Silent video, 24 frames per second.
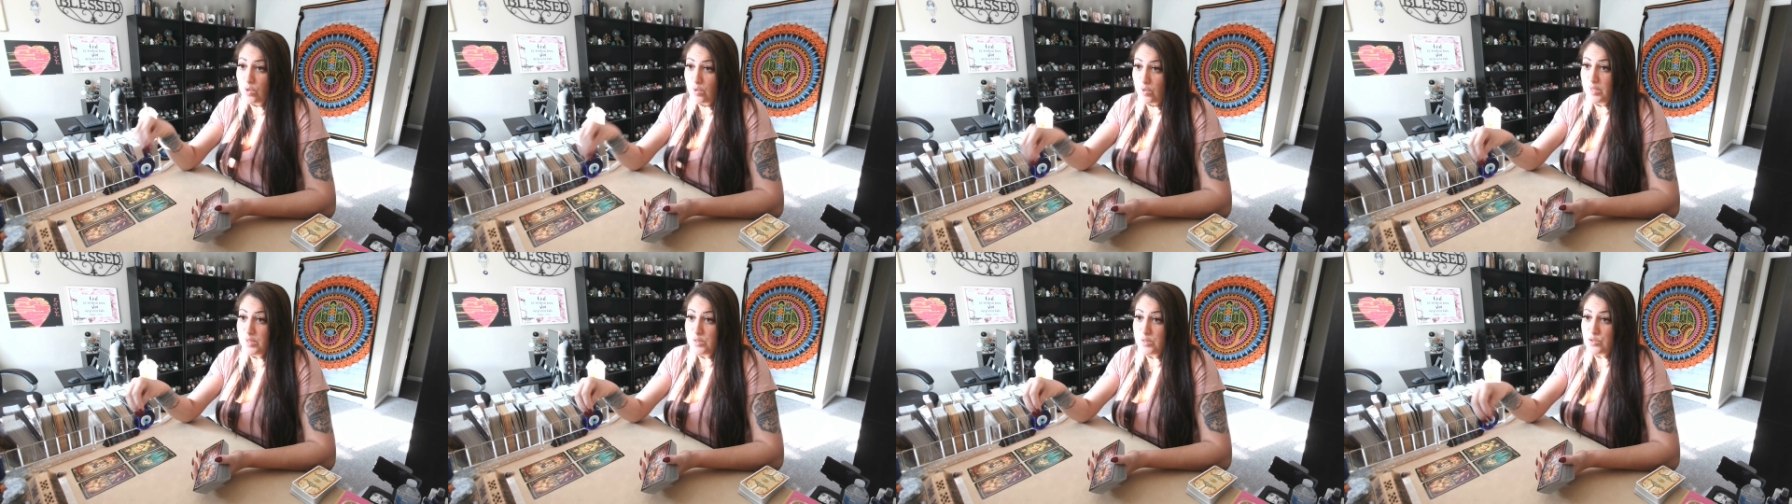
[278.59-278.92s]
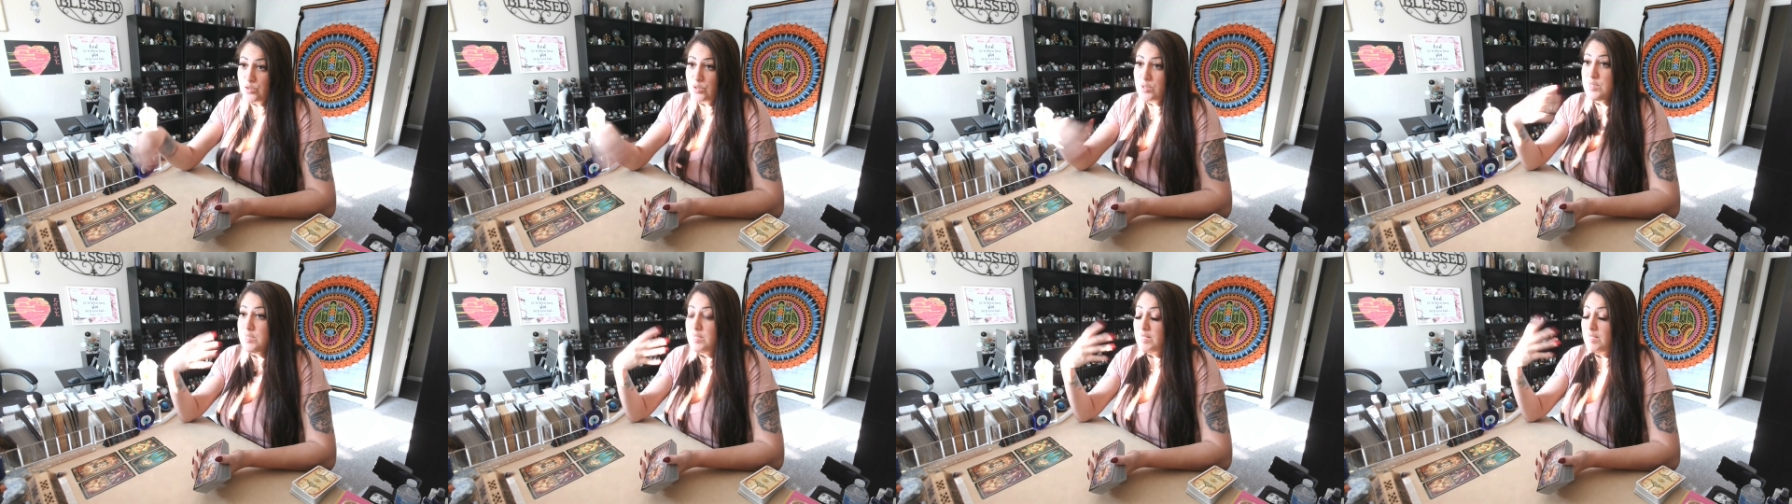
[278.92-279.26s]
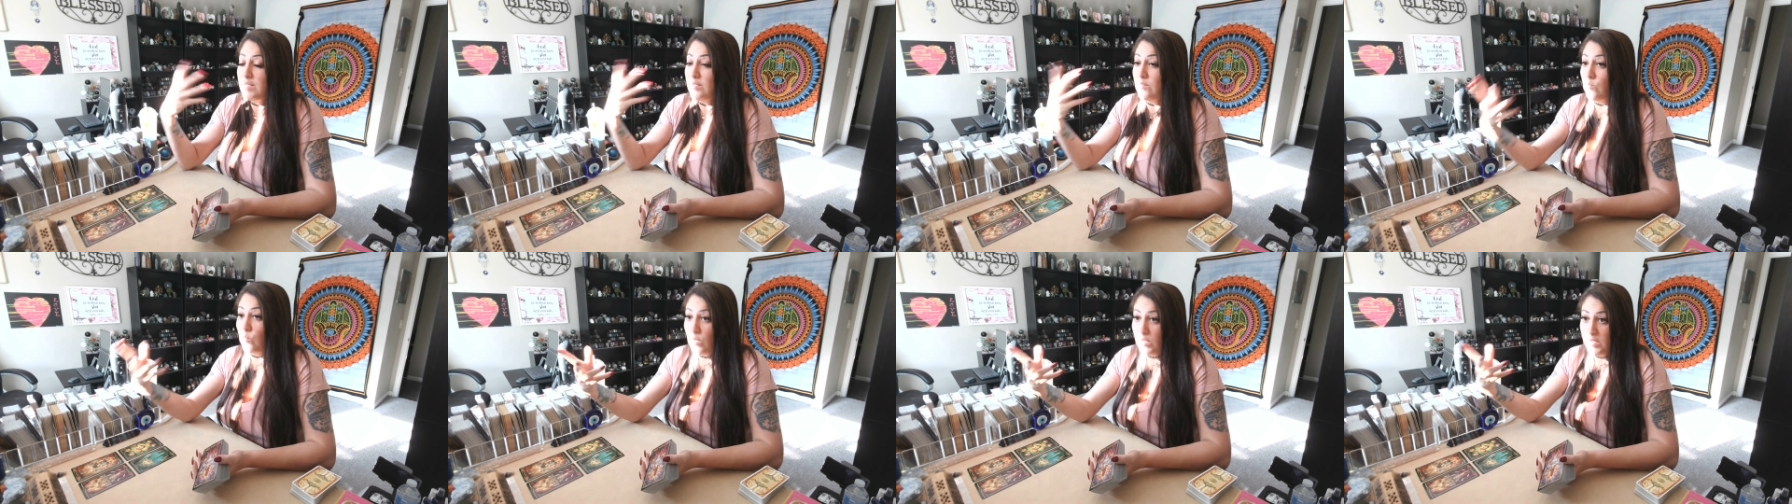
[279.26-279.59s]
interested
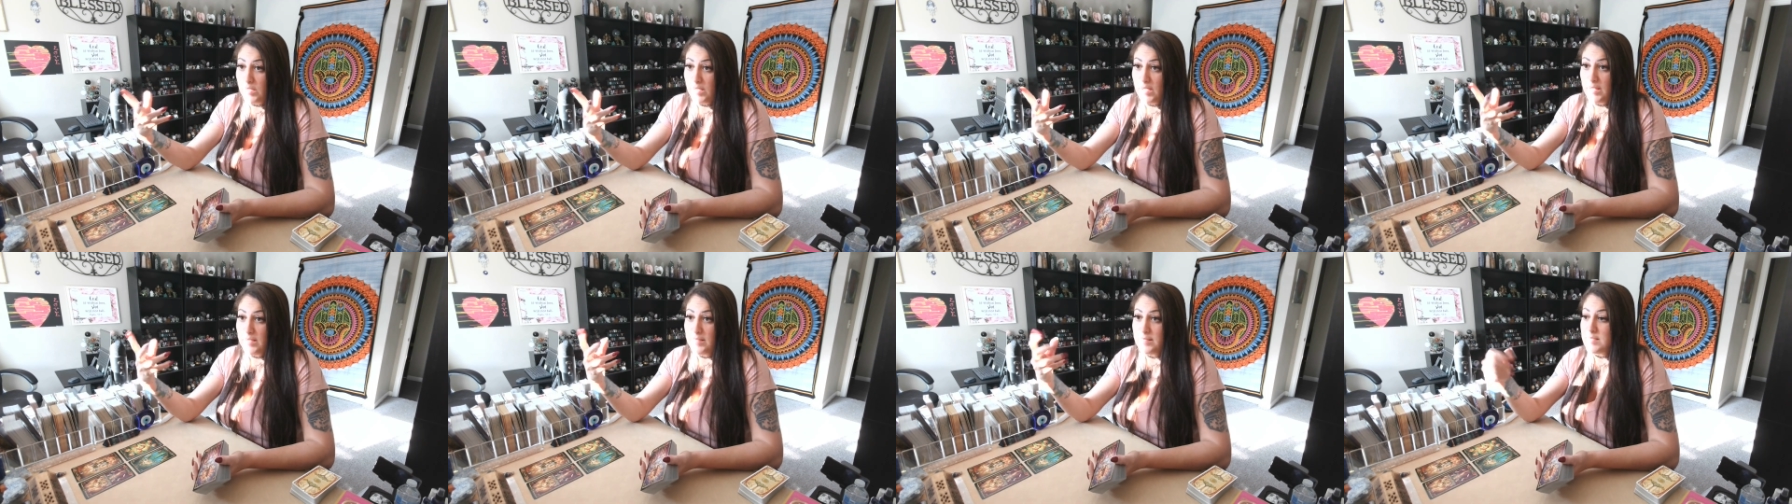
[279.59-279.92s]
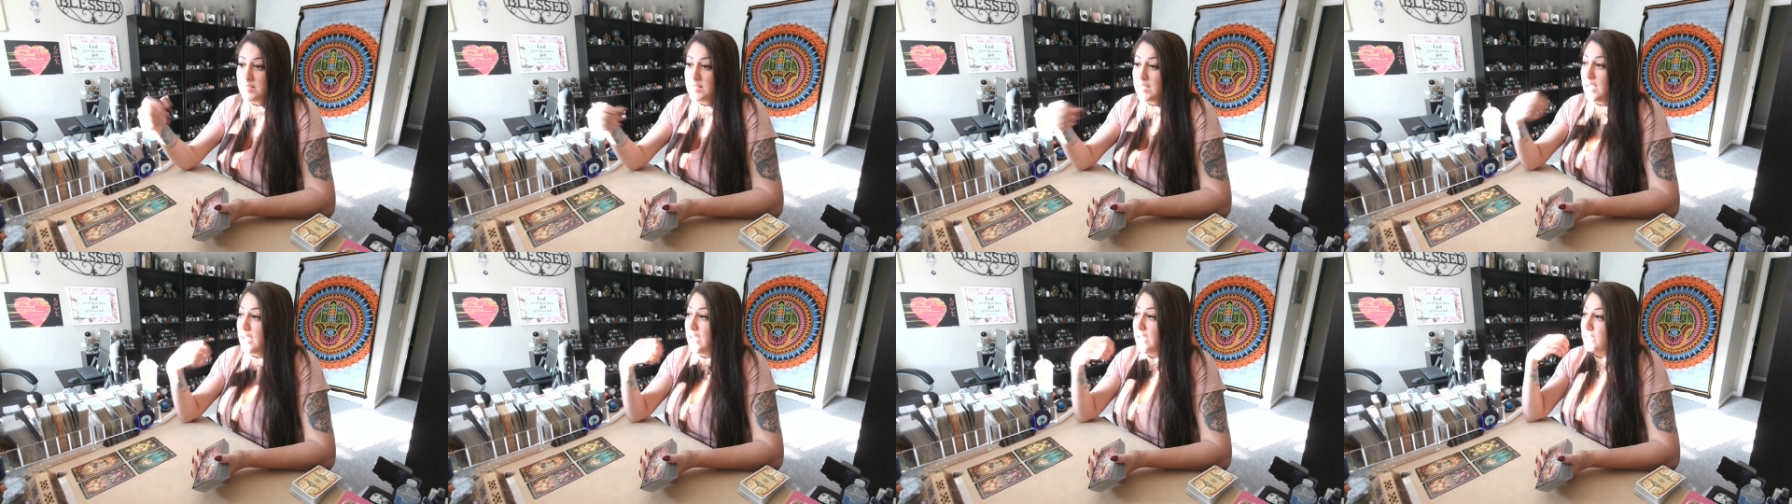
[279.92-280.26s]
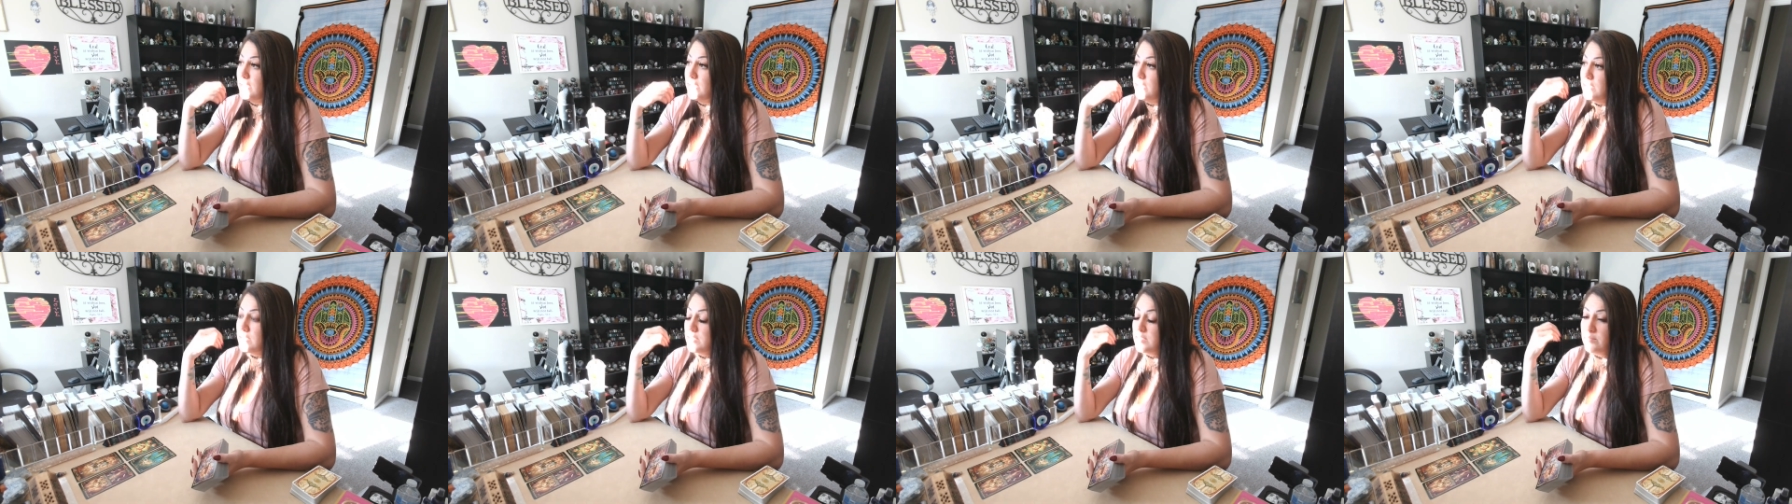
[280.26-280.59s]
in one night
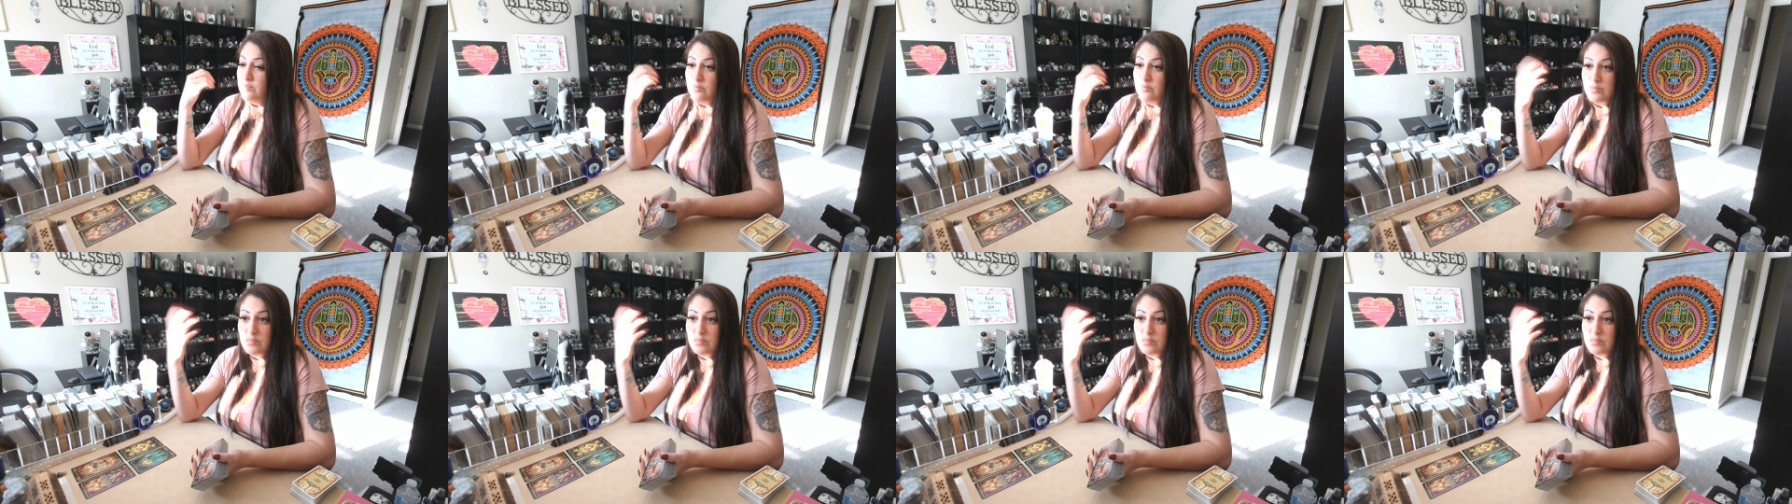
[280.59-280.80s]
stands.